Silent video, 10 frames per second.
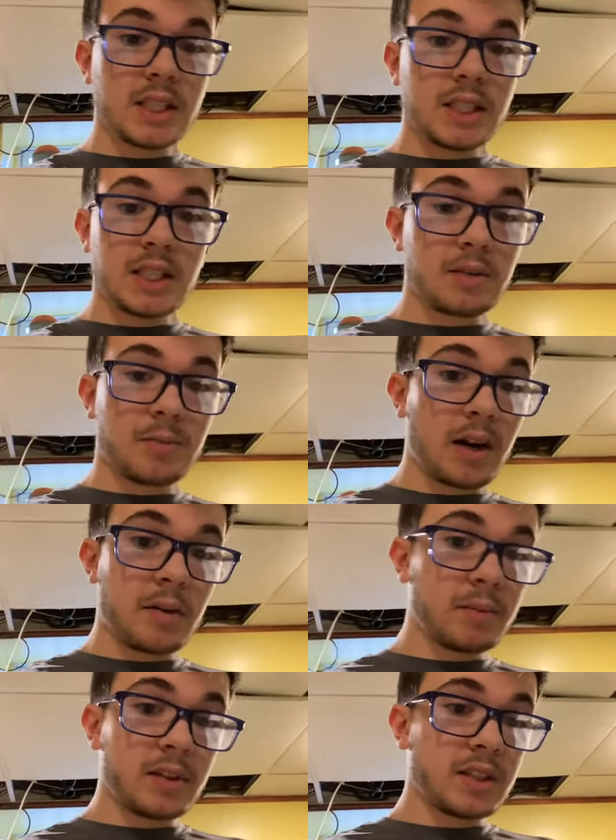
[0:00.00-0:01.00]
That's
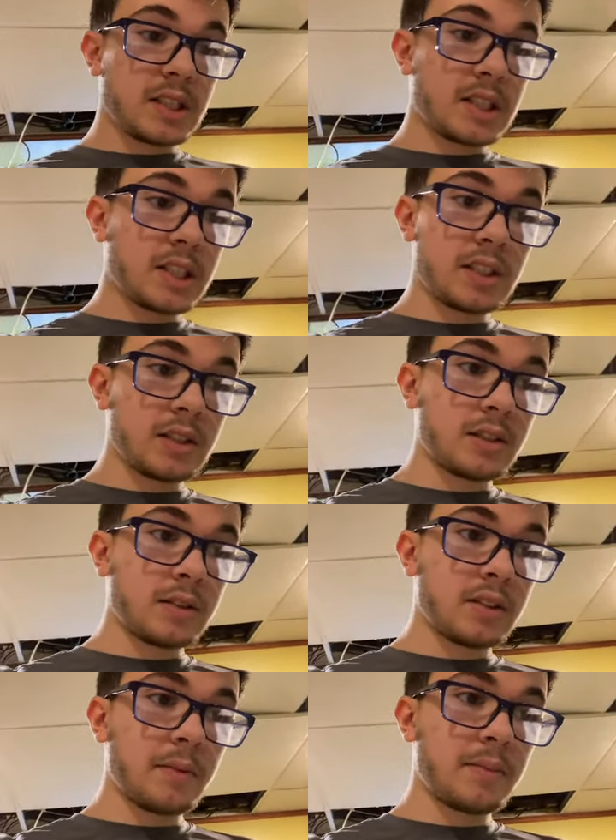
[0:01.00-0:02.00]
probably just, you know,
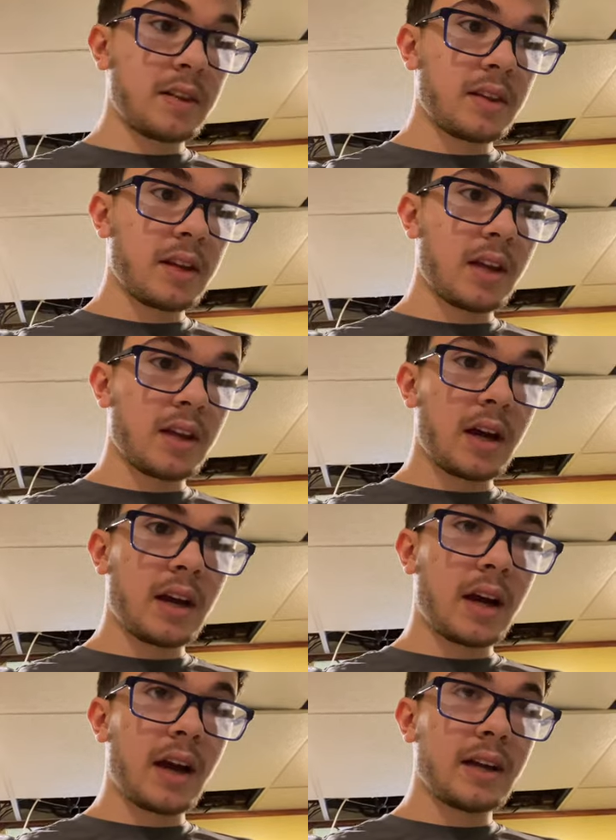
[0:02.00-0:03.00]
something that
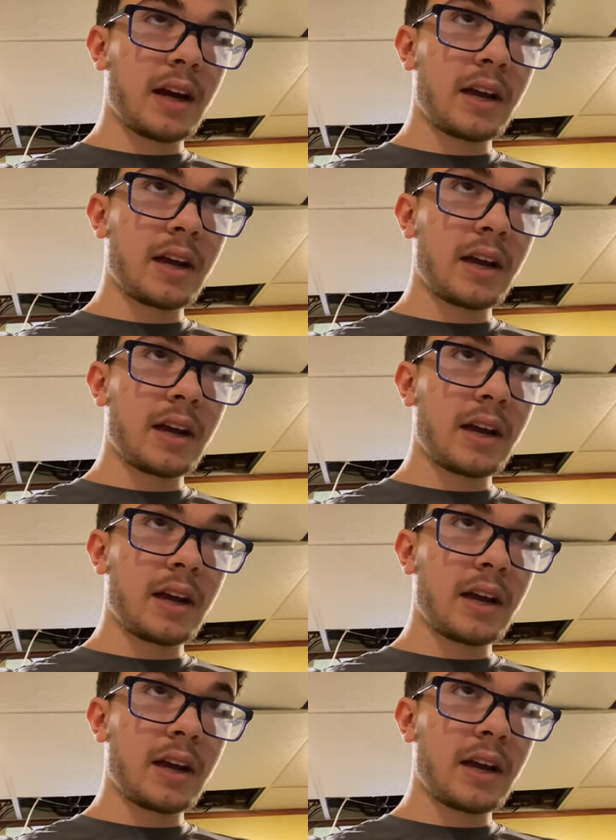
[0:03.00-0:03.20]
I